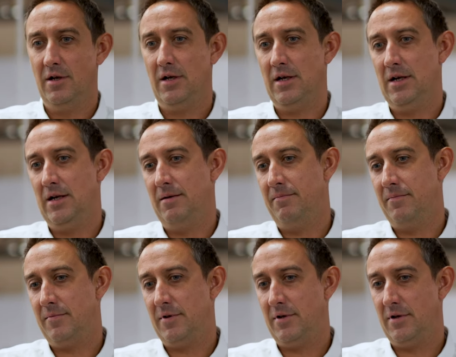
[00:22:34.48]

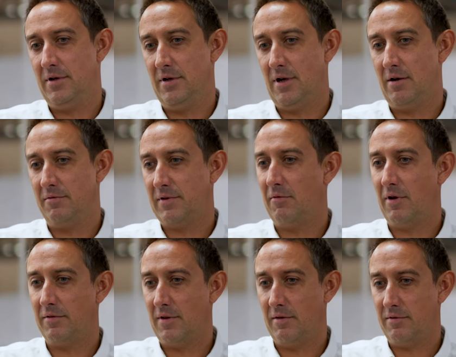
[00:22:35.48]
you know, they're
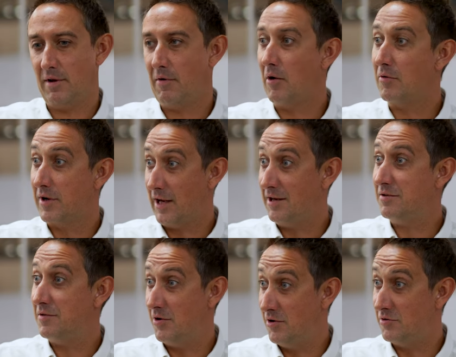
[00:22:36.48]
okay,
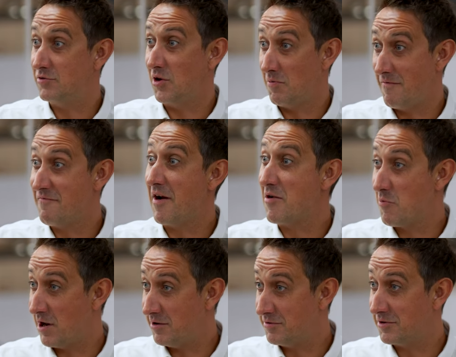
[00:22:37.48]
doing very
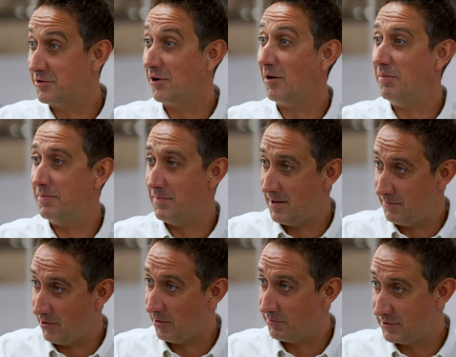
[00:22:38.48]
well at the top,
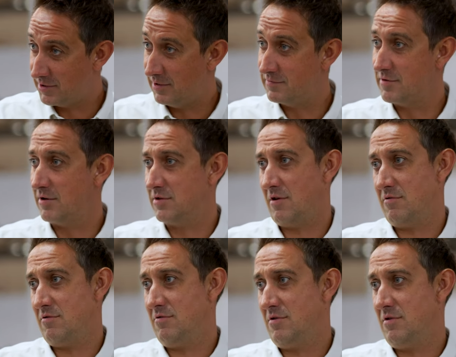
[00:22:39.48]
maybe operatives not so
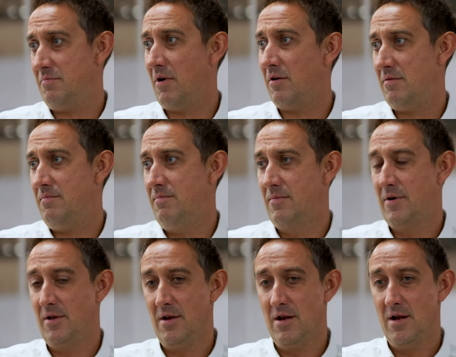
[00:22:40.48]
good at the bottom.
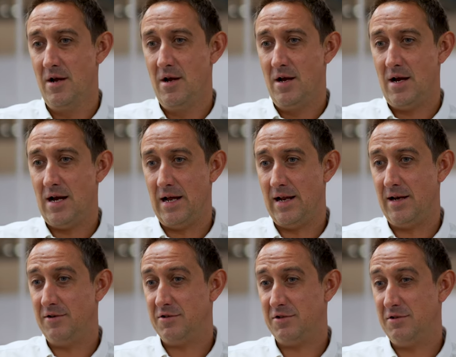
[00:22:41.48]
Yeah. And
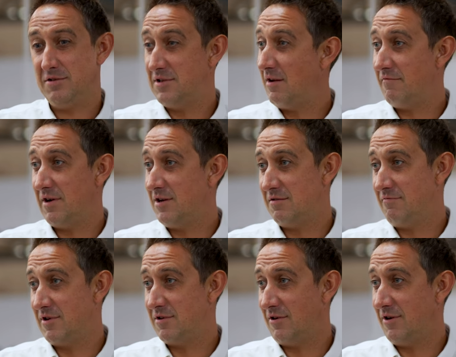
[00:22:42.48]
then as soon as they're ready to
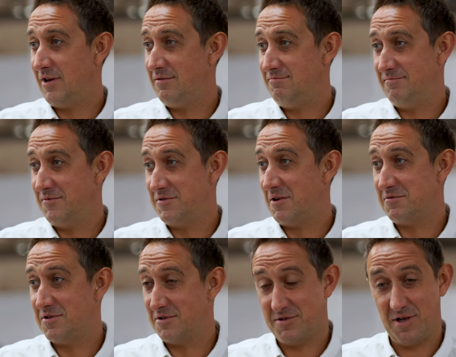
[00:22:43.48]
retire, there's no
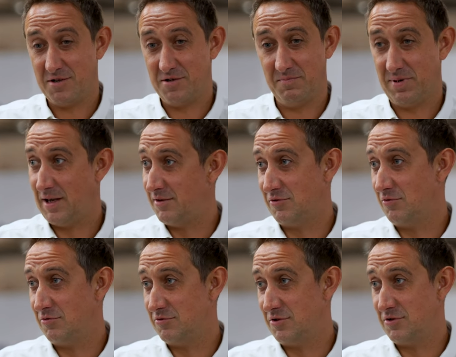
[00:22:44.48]
succession plan, the
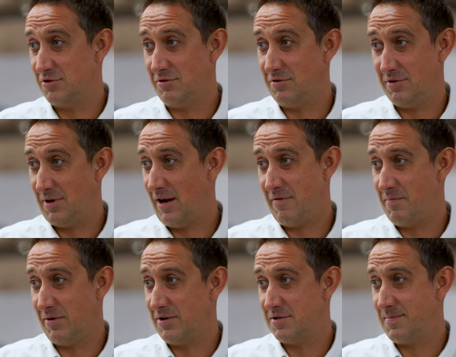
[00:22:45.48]
doors are shut,
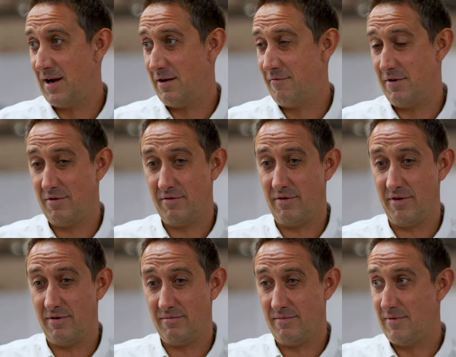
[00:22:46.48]
everybody's made
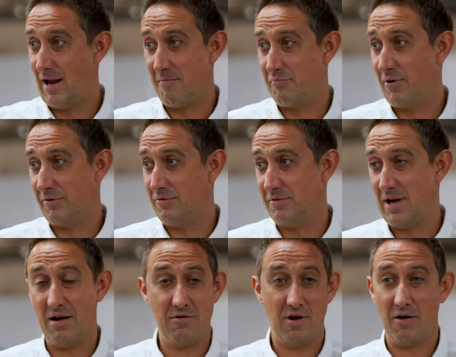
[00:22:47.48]
redundant, that product
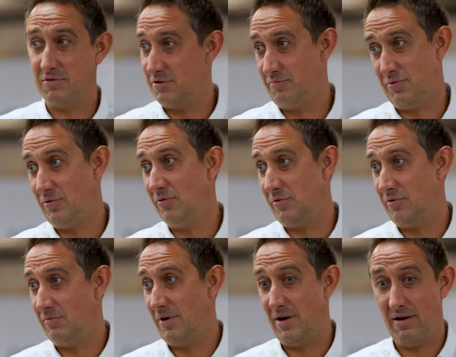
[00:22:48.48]
now goes abroad
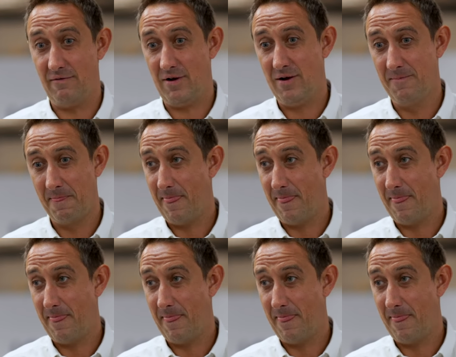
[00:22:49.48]
or whatever,